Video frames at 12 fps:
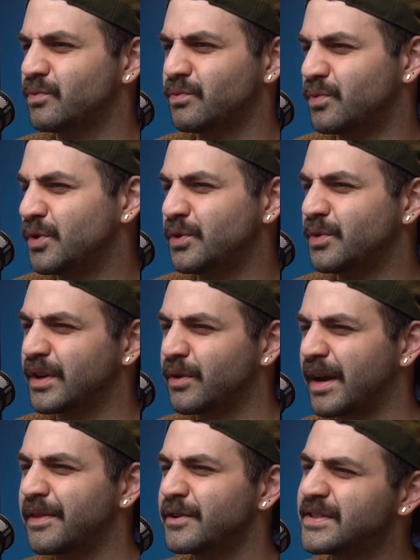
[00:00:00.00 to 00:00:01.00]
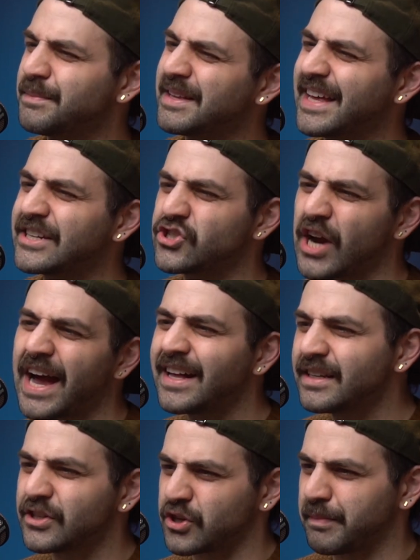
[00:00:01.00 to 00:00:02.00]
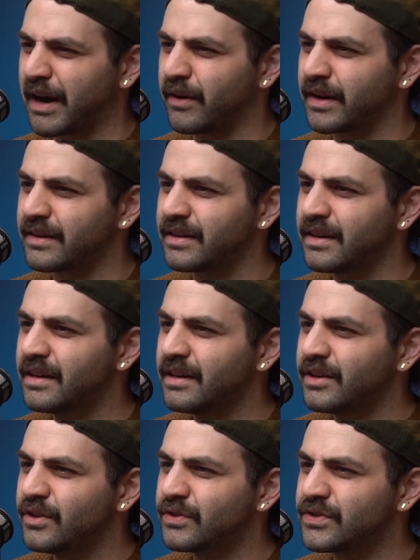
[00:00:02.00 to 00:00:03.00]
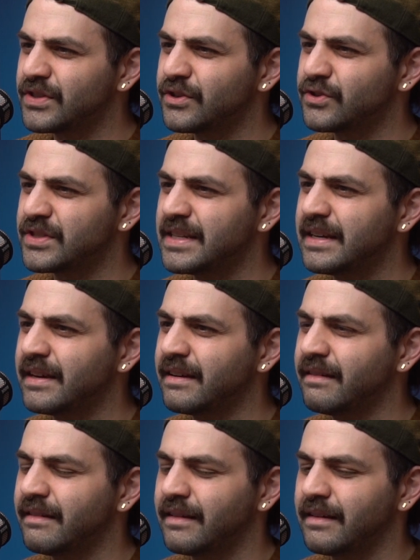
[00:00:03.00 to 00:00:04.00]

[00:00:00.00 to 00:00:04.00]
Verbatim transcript: rude and crazy, there's yeah. something like childish about it. You're yeah. see, you're seeing